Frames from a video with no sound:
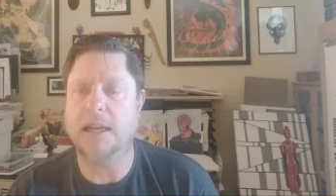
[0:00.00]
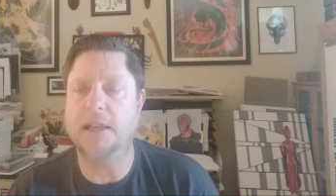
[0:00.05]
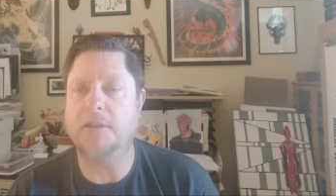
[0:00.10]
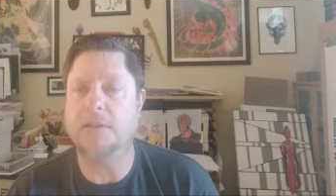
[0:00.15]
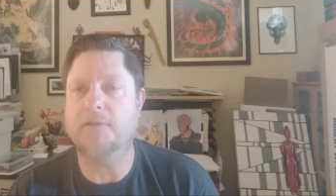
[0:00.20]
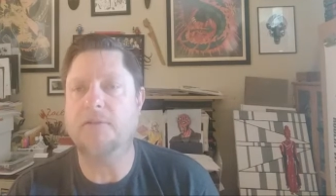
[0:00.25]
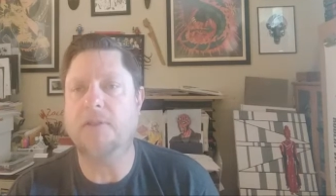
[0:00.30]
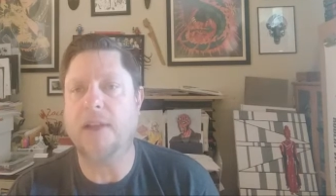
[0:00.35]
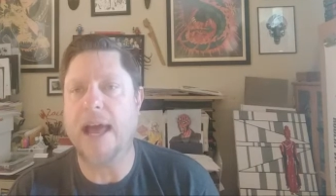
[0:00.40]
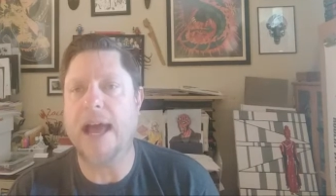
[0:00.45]
in
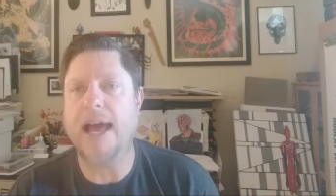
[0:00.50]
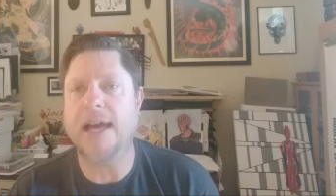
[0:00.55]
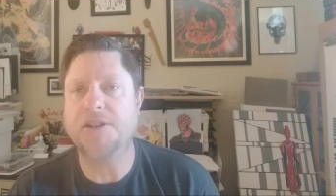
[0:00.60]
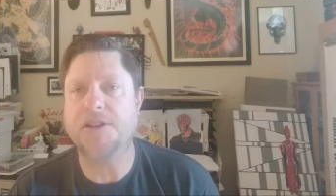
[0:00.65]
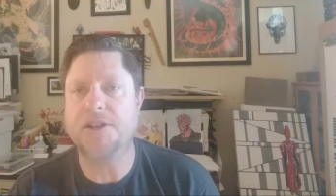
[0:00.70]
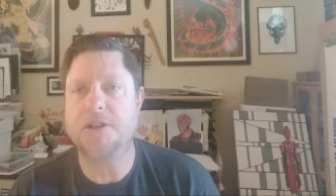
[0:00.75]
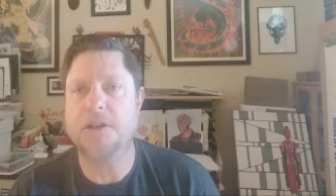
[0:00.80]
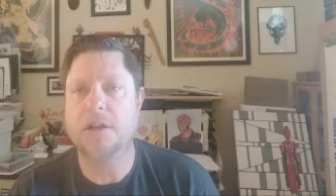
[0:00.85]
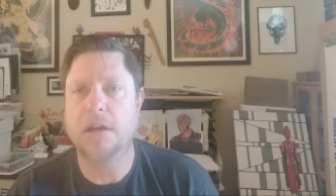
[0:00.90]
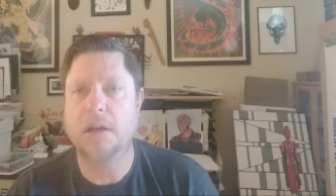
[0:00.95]
the
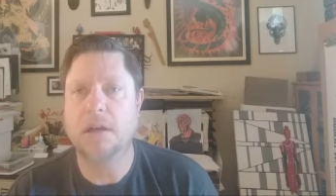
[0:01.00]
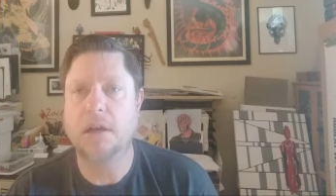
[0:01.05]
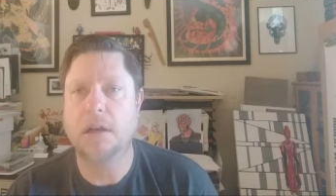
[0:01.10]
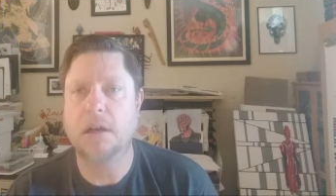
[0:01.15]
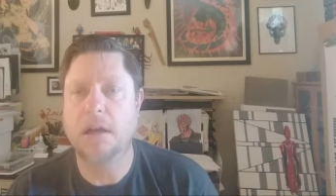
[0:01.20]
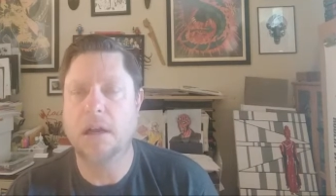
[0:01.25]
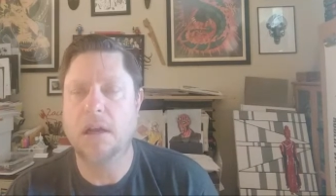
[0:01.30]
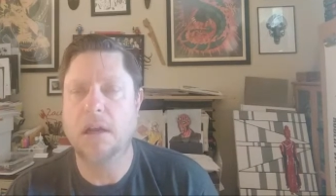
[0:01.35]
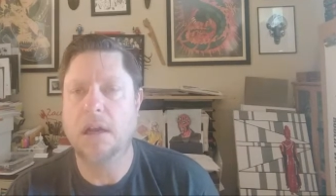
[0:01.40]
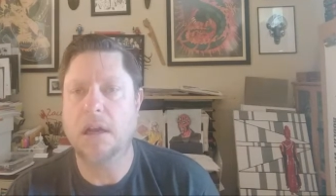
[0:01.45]
Flash,
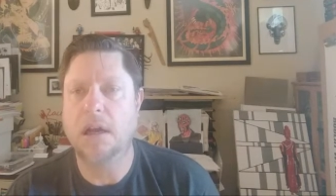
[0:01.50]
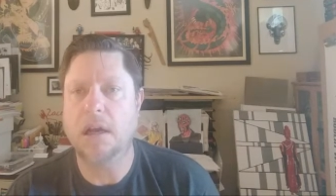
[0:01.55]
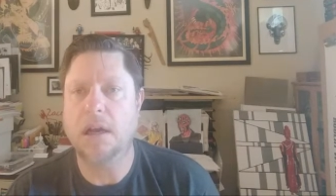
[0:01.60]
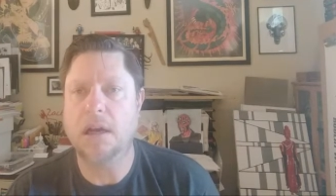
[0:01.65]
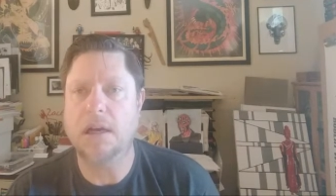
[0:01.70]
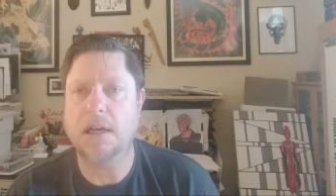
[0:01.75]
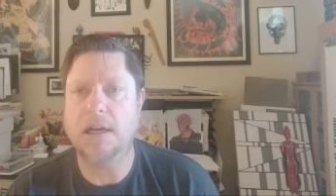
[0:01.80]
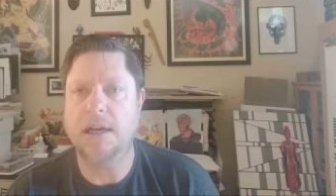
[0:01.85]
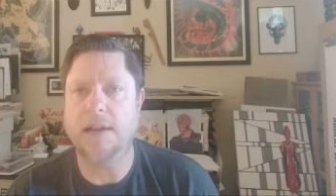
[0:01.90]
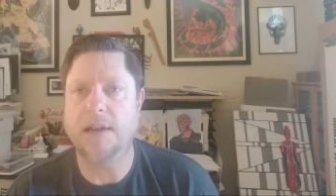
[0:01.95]

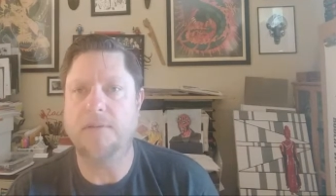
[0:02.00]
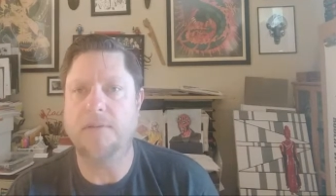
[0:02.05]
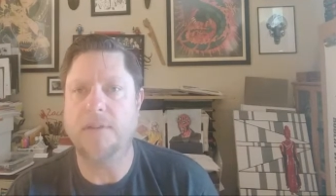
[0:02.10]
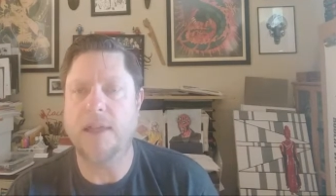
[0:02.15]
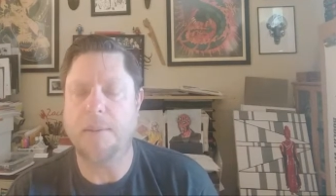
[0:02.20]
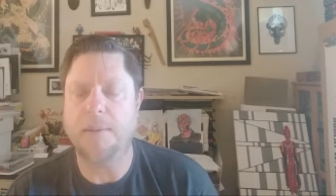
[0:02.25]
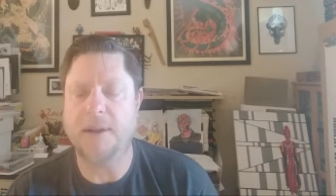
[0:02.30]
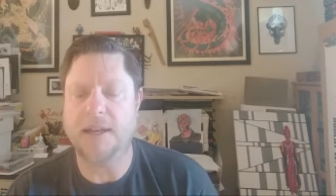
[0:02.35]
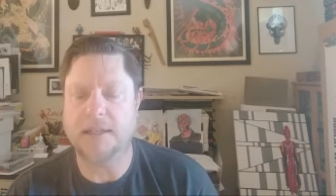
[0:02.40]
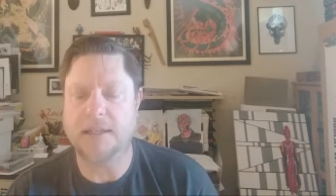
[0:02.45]
if
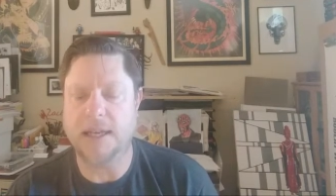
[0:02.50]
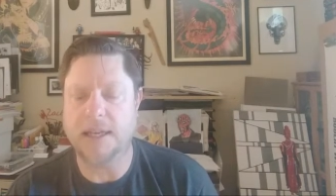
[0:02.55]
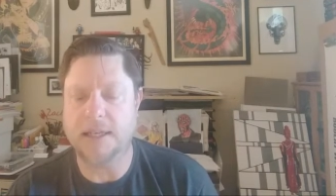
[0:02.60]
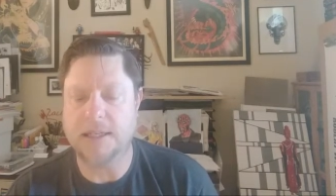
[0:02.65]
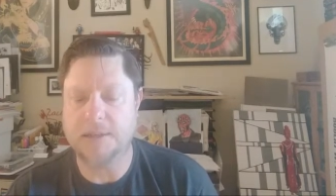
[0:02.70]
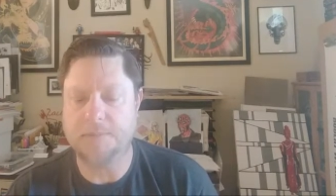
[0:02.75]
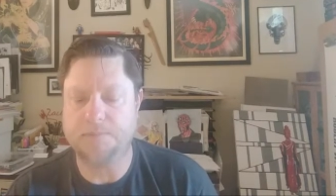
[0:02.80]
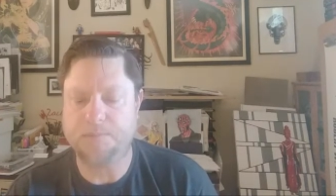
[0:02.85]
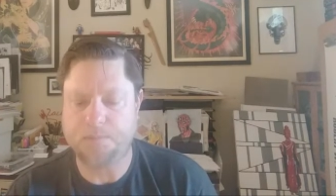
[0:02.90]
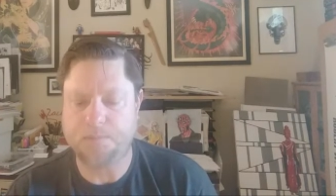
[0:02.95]
that makes sense.